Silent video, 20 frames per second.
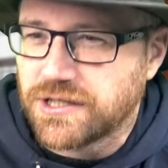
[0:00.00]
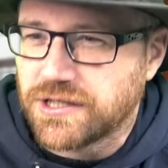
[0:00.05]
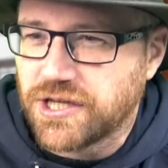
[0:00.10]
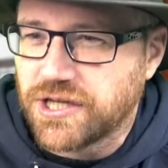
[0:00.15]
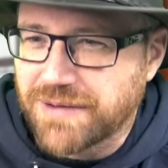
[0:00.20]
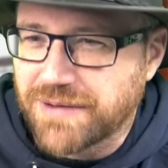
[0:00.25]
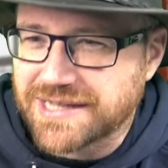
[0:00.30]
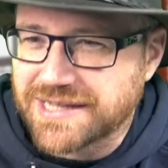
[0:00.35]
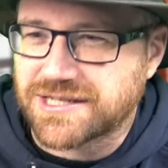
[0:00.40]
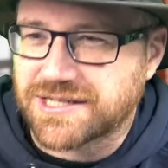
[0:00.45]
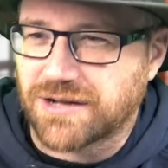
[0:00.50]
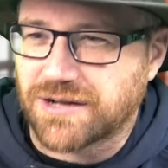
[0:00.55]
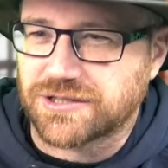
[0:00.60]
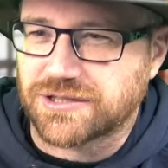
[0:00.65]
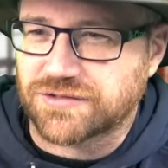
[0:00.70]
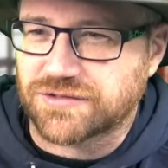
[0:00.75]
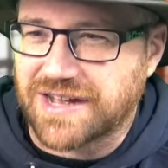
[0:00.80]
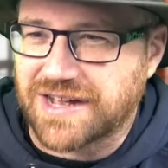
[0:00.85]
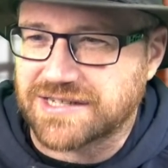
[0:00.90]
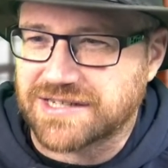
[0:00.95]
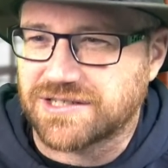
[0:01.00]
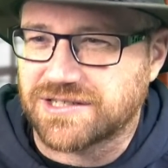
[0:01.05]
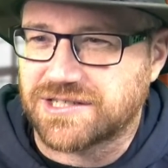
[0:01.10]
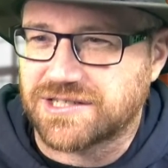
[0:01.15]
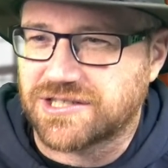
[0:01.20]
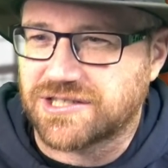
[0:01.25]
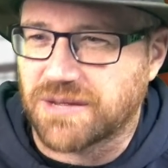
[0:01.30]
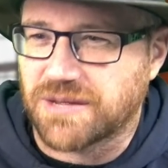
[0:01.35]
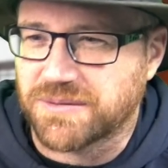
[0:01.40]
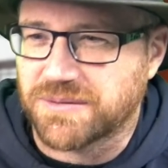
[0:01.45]
US soldiers' rations
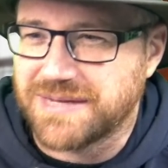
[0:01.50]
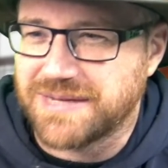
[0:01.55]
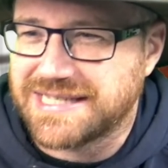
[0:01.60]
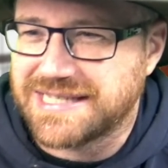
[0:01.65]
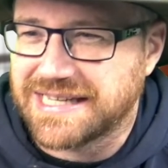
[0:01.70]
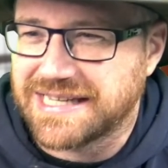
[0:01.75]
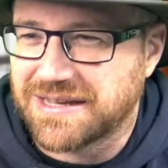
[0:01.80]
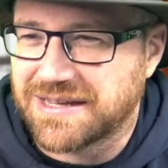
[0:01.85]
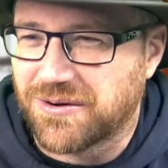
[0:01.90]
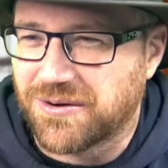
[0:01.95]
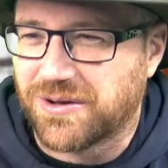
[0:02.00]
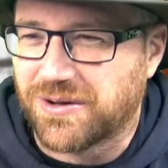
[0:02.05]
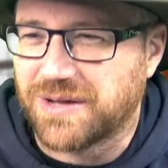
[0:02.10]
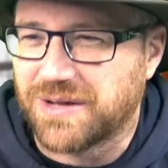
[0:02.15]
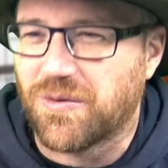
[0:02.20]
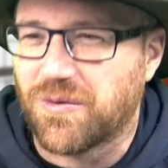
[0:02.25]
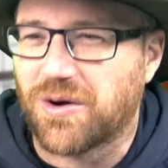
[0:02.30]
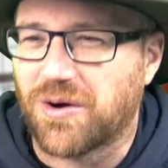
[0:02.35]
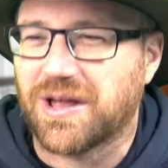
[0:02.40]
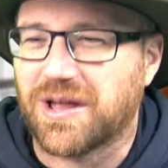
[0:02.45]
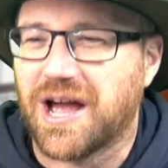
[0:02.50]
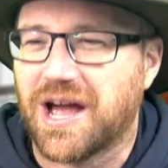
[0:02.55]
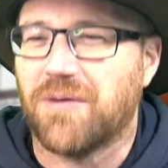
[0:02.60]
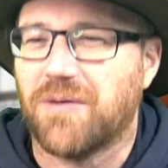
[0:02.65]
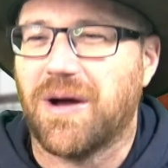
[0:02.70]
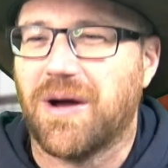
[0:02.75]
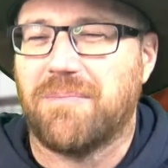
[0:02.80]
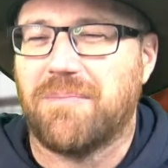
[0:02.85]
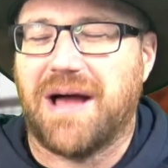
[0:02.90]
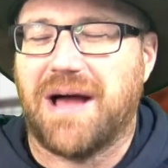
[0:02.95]
to stop them eating it all in one
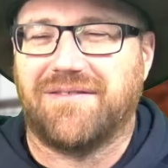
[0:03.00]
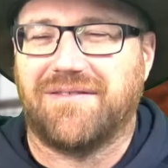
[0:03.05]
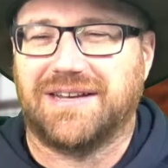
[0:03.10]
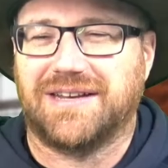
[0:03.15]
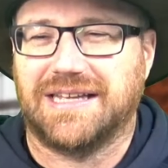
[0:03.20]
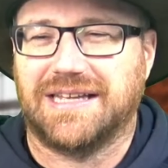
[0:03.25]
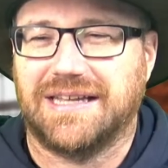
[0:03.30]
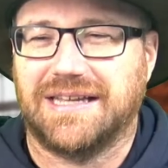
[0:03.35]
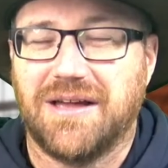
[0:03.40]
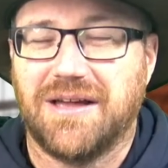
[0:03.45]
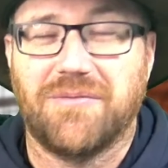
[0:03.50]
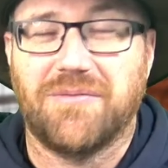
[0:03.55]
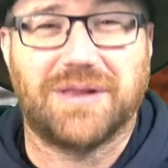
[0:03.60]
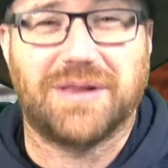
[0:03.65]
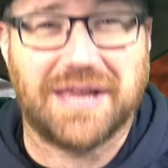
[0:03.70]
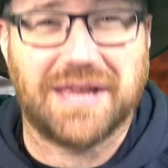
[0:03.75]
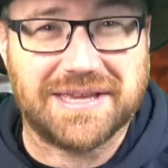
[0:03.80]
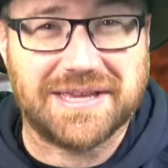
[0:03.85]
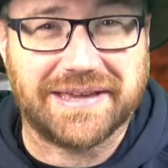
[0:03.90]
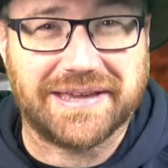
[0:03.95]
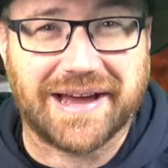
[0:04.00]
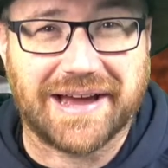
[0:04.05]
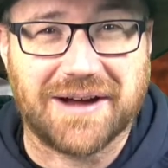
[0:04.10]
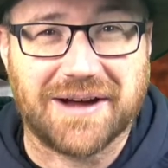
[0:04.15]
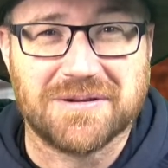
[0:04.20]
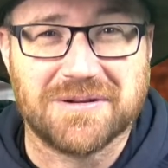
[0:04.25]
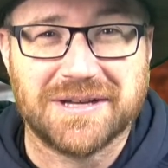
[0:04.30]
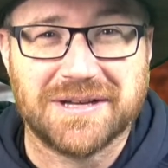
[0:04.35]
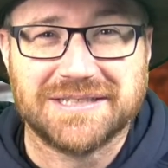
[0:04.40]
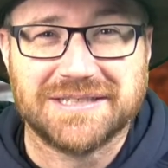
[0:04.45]
go, apparently. Well, there you
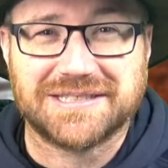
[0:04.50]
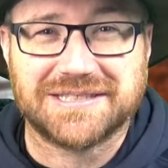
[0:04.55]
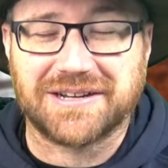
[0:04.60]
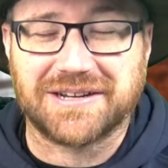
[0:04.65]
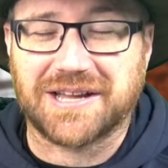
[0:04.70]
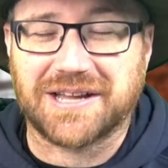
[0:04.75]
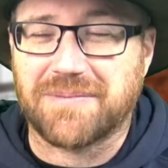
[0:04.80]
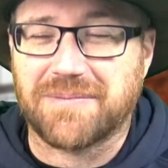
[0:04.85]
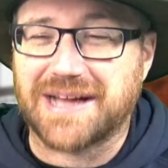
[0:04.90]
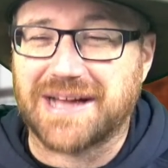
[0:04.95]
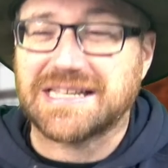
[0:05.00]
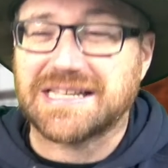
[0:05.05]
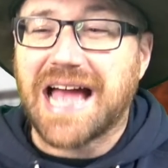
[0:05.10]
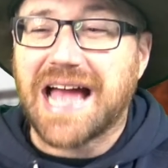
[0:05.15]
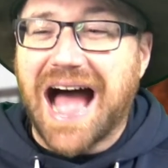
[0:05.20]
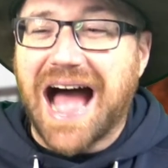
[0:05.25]
go, Johnny Copperhead.